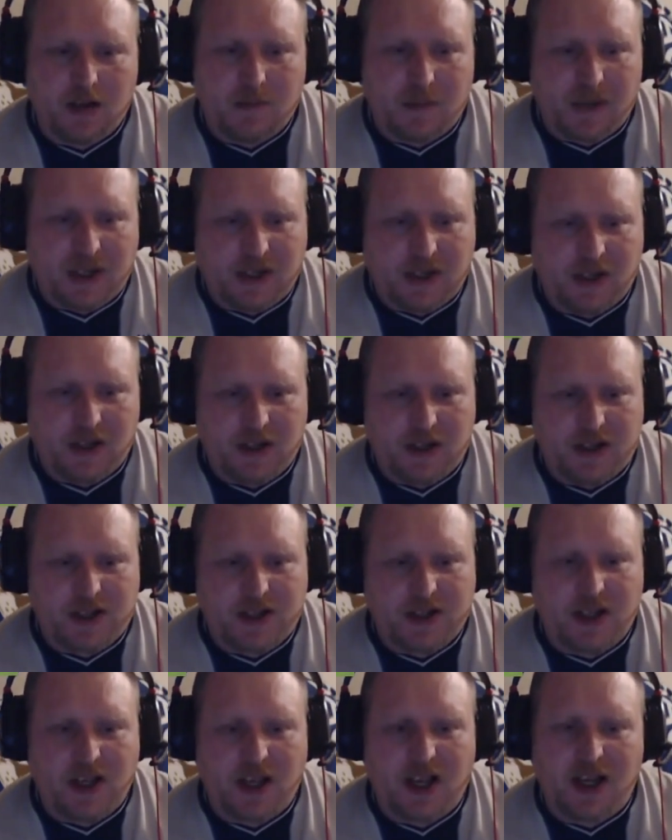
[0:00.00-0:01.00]

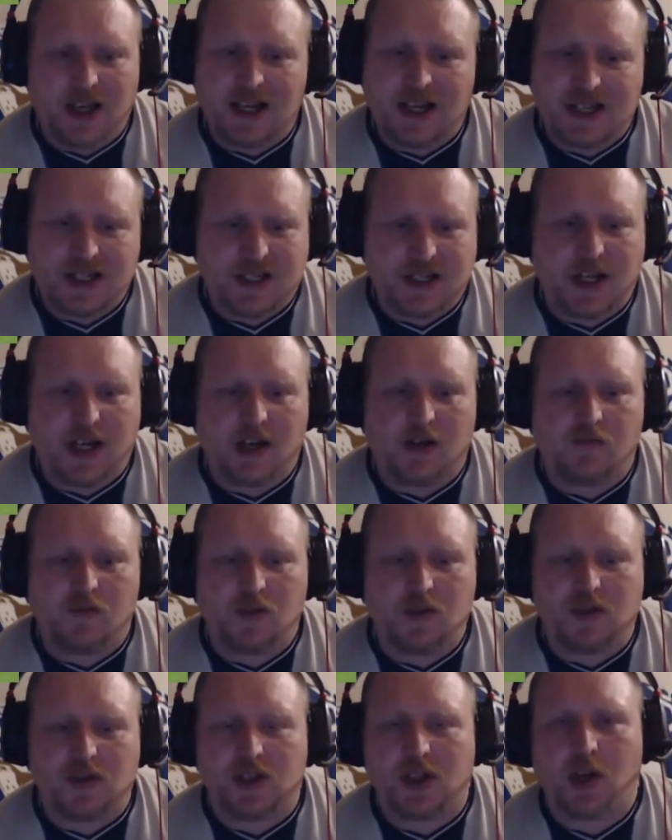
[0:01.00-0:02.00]
because Alessa
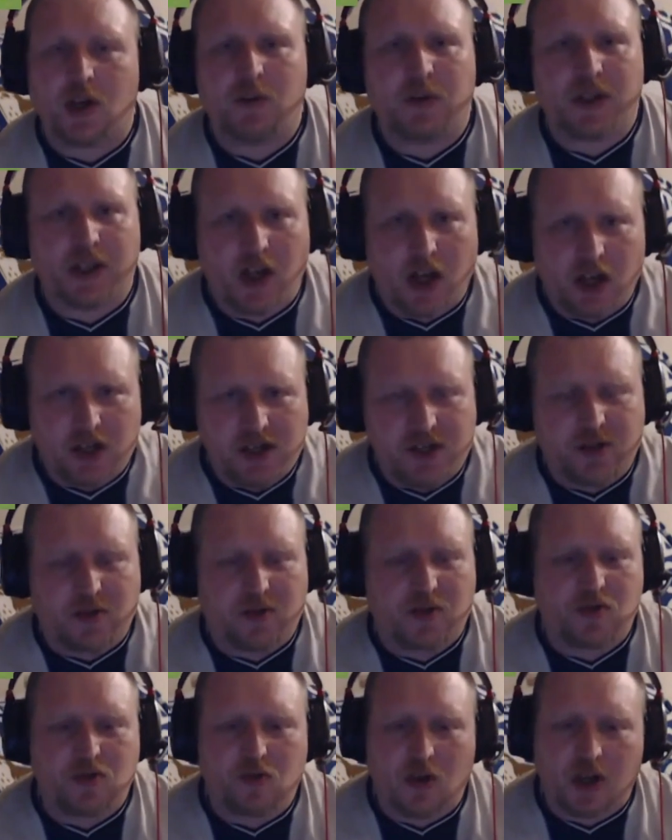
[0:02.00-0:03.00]
Russo, the Arsenal
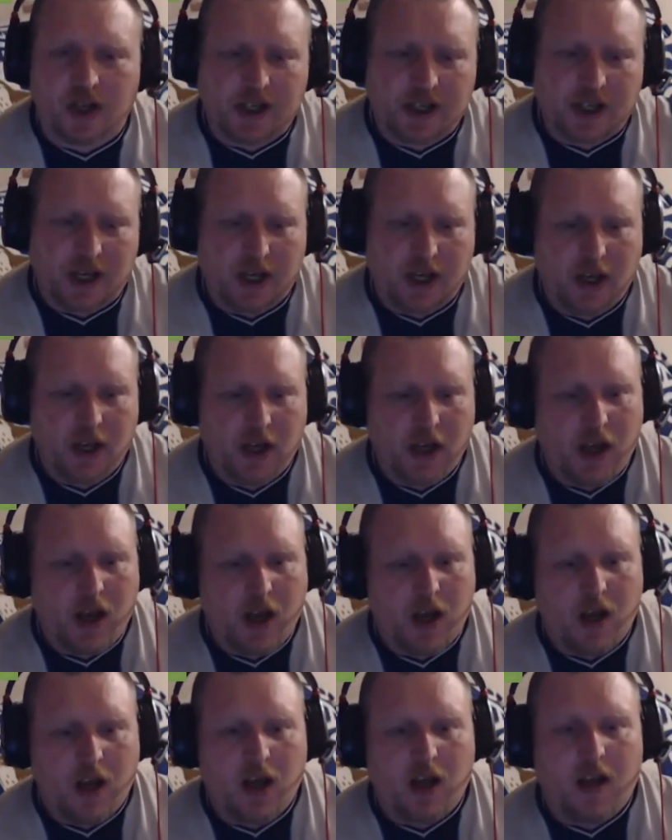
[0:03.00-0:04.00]
striker,
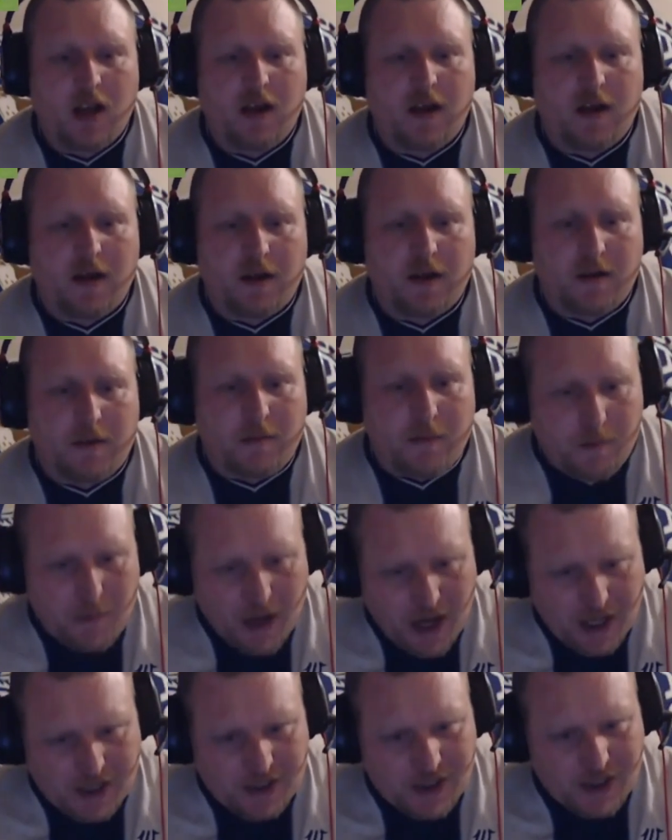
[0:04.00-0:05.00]

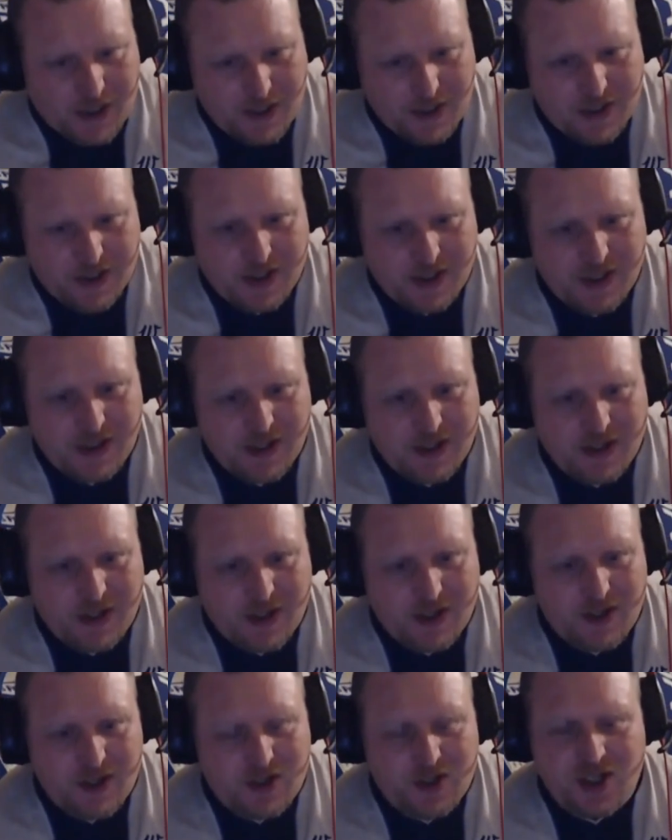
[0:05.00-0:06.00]
man,
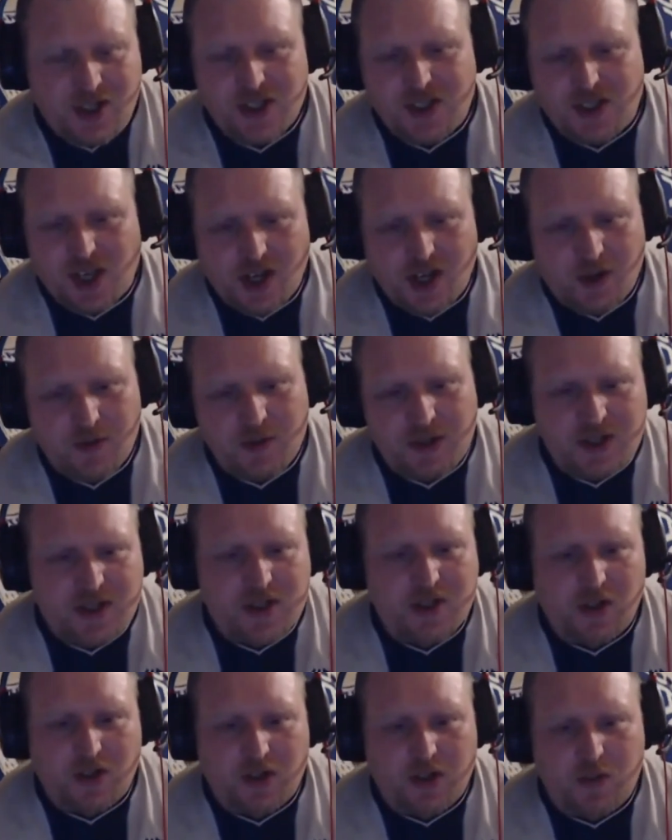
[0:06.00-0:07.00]
she's only
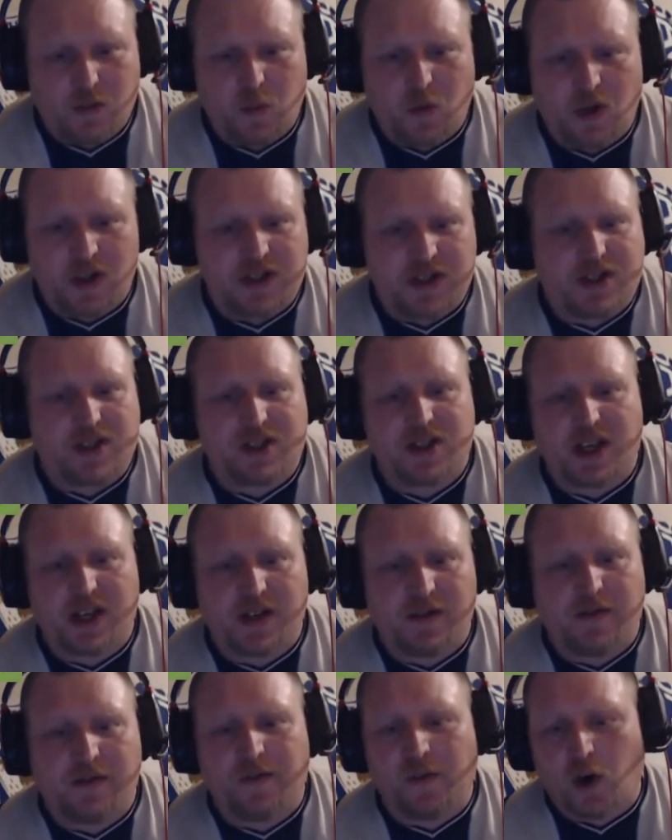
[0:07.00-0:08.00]
scored once
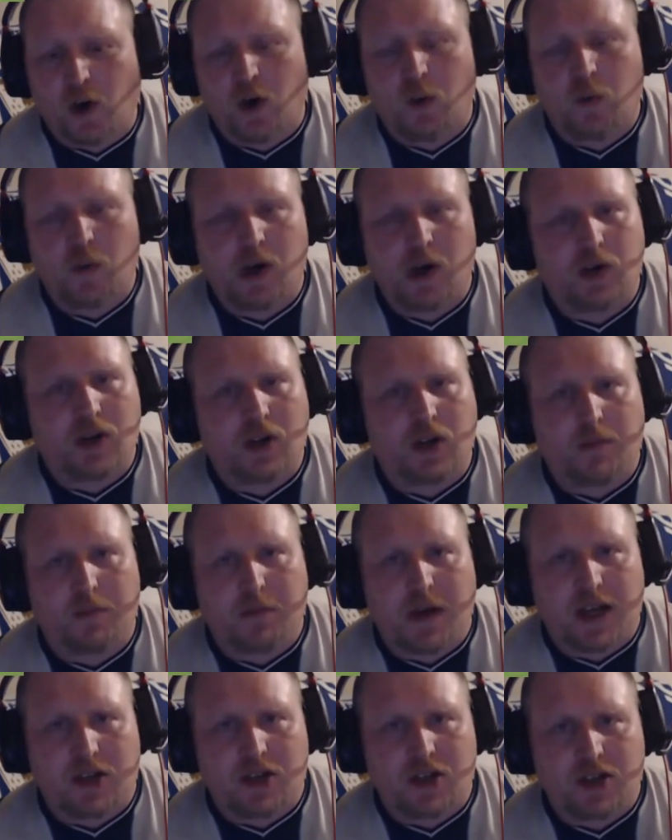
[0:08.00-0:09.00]
in four World Cup
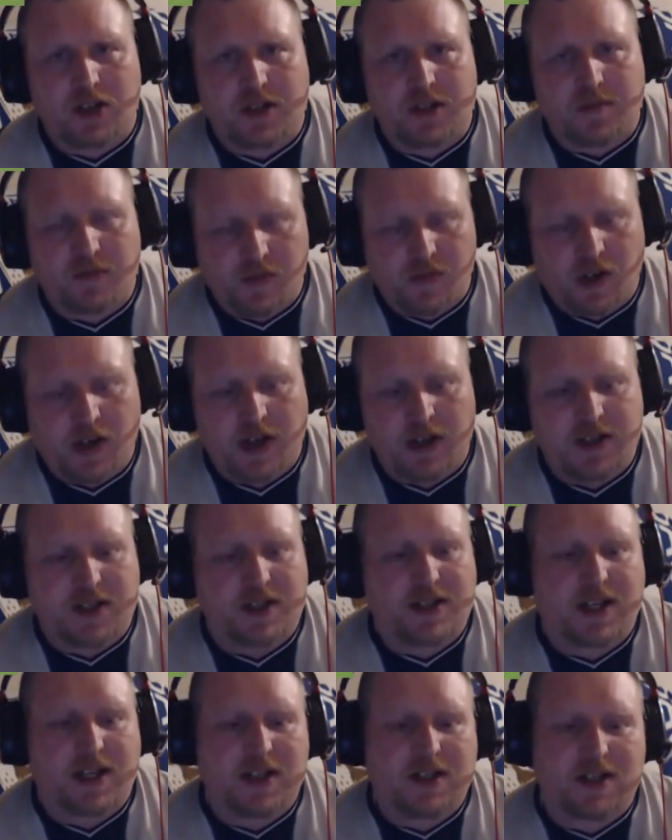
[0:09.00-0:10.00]
matches prior to
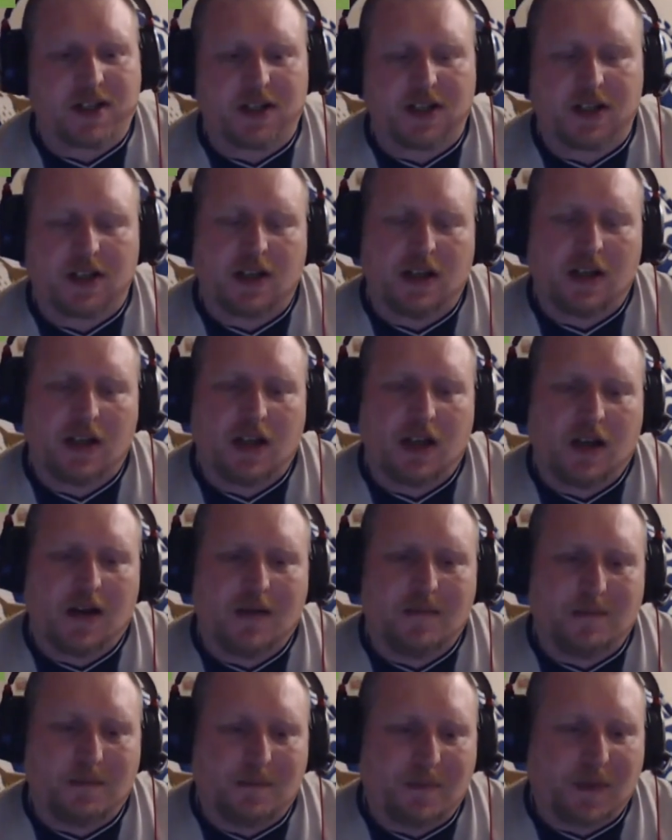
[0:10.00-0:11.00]
Saturday.
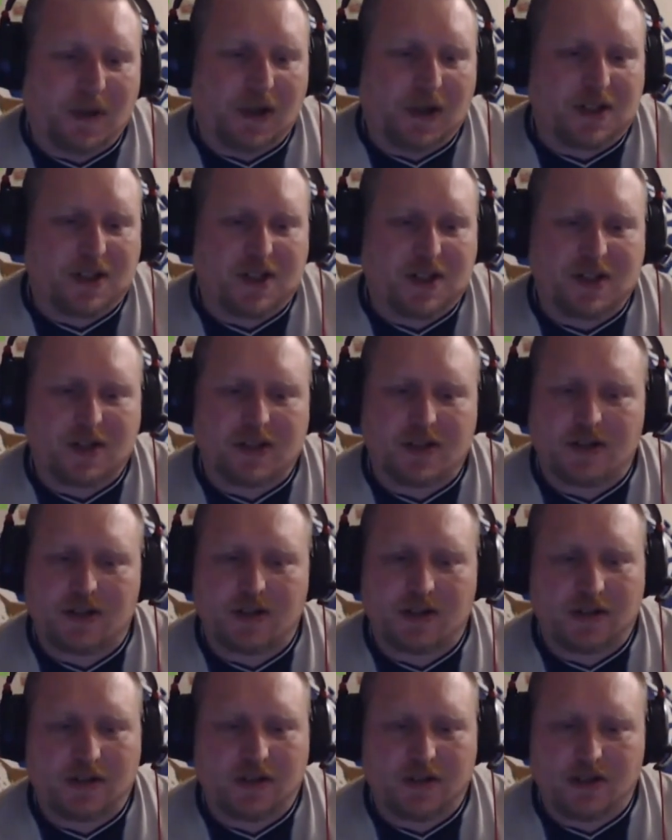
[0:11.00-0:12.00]
But,
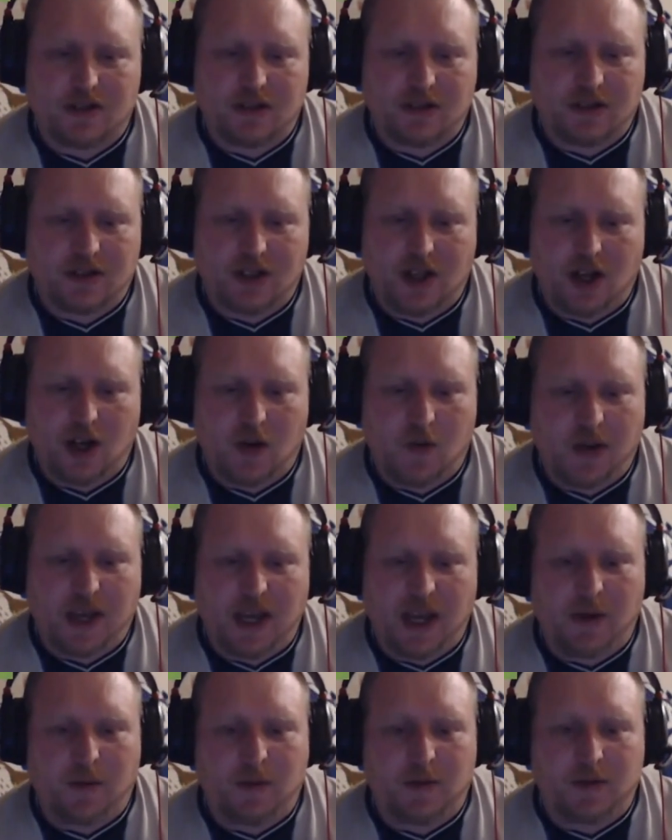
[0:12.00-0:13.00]
you know,
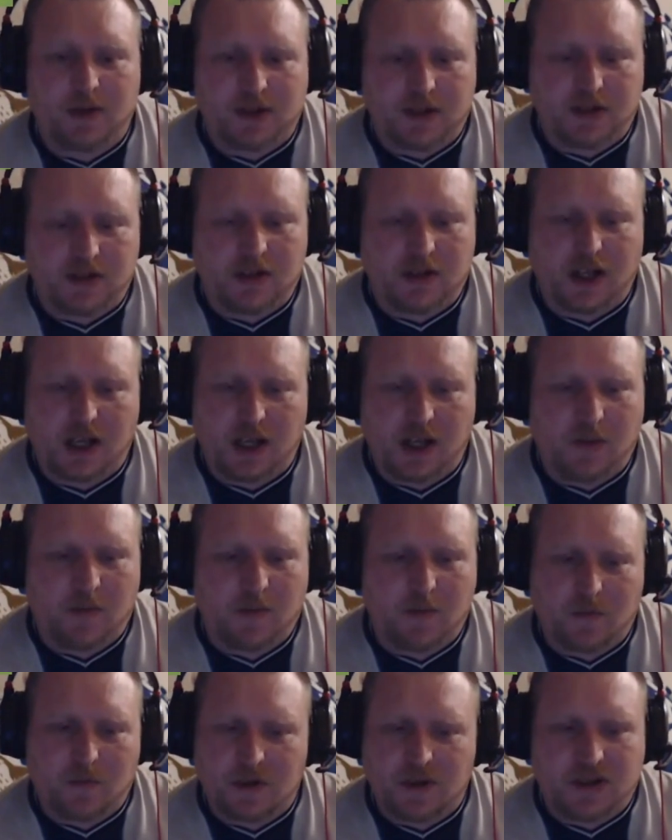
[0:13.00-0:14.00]
it
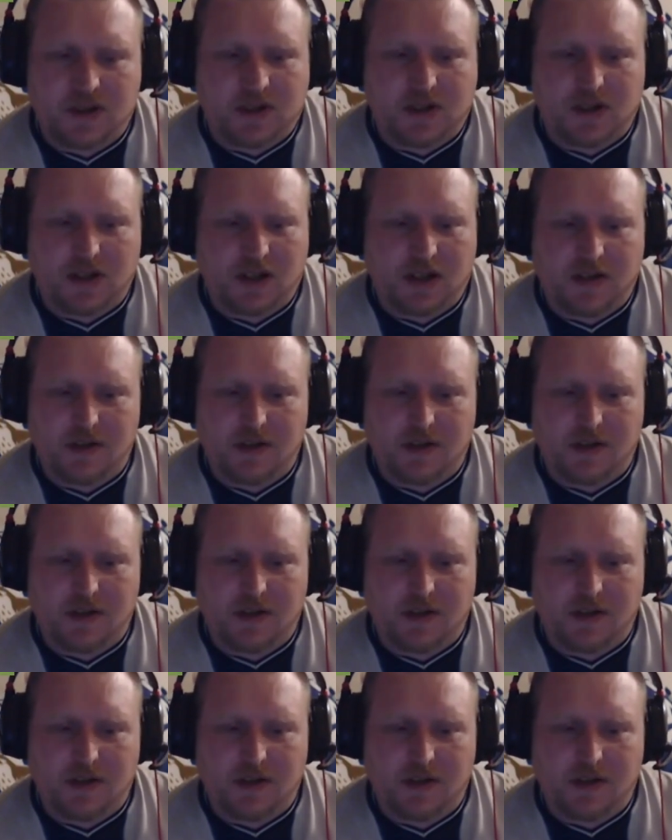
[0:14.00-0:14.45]
was